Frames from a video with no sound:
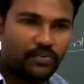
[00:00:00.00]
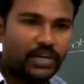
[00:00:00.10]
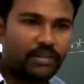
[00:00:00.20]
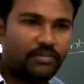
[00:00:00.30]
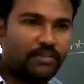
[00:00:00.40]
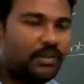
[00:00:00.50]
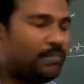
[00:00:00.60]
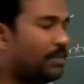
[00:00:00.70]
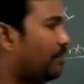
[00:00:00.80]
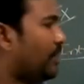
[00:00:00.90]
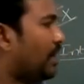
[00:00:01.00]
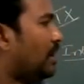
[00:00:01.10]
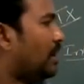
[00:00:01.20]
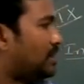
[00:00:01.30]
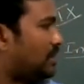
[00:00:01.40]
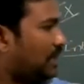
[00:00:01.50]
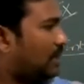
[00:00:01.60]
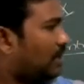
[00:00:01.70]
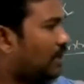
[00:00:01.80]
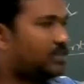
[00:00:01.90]
whatever it may be. Sorry, you
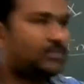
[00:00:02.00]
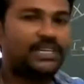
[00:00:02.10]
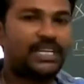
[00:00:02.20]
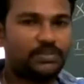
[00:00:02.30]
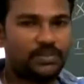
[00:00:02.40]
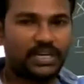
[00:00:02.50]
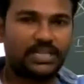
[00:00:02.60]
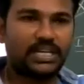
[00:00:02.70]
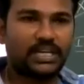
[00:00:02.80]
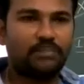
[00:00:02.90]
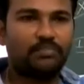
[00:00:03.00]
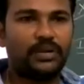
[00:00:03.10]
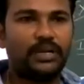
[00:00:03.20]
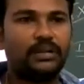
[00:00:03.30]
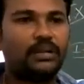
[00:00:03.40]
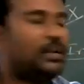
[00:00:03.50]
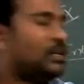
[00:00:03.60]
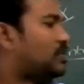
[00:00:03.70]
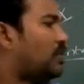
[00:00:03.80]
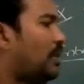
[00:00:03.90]
can assume it as intersecting point.
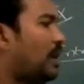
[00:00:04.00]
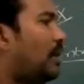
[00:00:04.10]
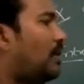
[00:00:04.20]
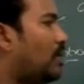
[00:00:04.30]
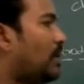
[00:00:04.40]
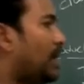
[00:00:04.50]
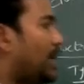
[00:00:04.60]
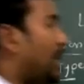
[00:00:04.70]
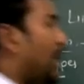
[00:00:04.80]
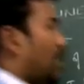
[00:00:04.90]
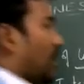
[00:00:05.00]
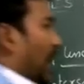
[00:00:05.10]
So now here